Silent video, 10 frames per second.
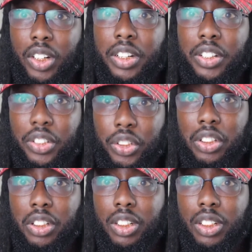and shit.
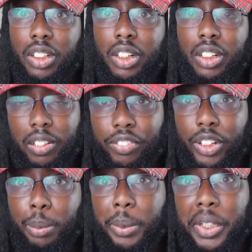You feel
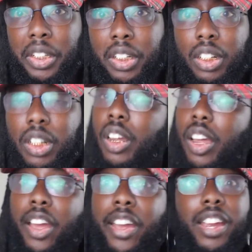me?
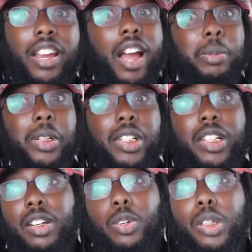Hey, I'm just
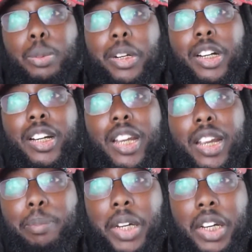telling you what Spirit
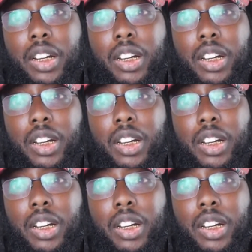gave me.